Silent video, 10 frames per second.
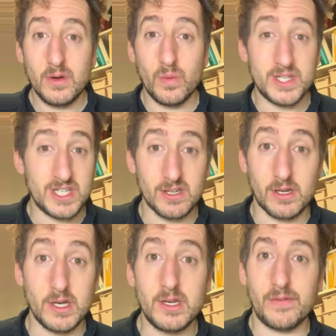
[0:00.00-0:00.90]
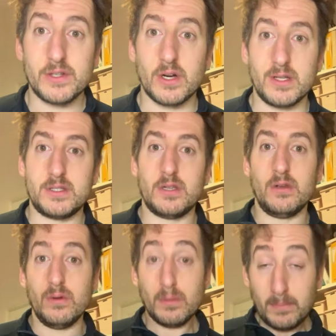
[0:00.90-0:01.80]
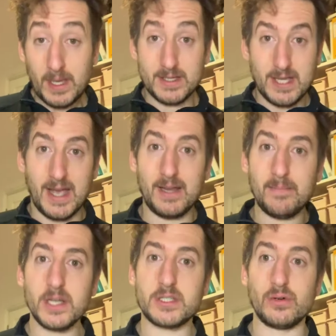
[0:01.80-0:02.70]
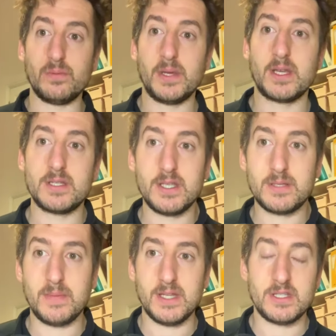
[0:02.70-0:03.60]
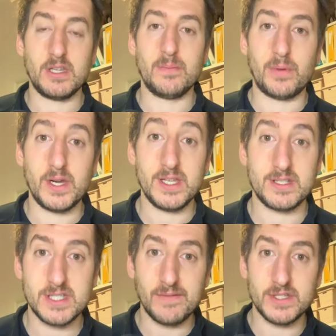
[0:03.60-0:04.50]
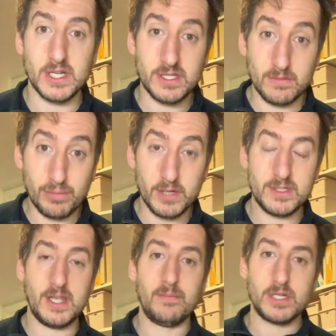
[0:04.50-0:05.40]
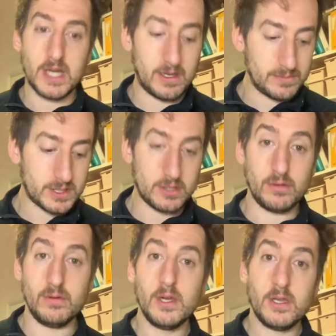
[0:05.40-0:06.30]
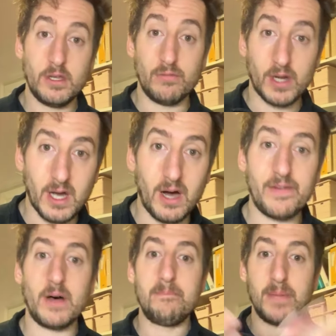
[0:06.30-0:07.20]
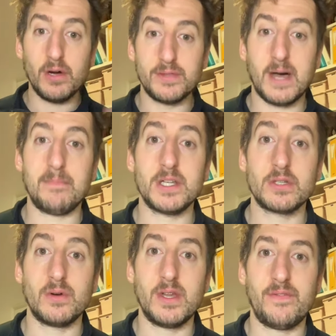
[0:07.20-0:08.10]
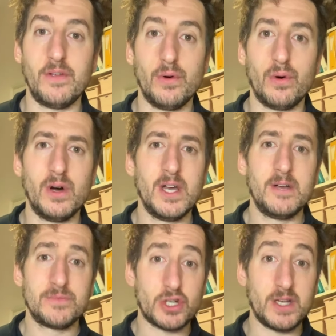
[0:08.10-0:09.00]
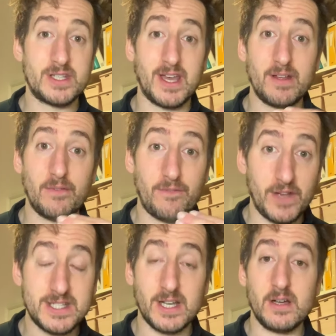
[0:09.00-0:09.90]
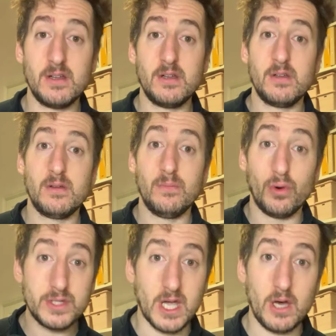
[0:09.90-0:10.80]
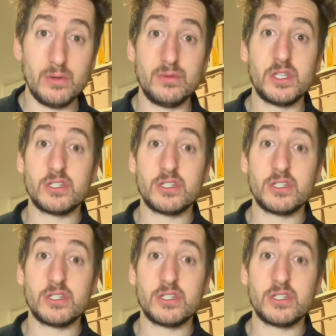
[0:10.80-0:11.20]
which isn't good if you're trying to maintain muscle, because this means that your body isn't synthesizing the protein, which helps to you recover, build that muscle. And if you're trying to get fitter, more toned,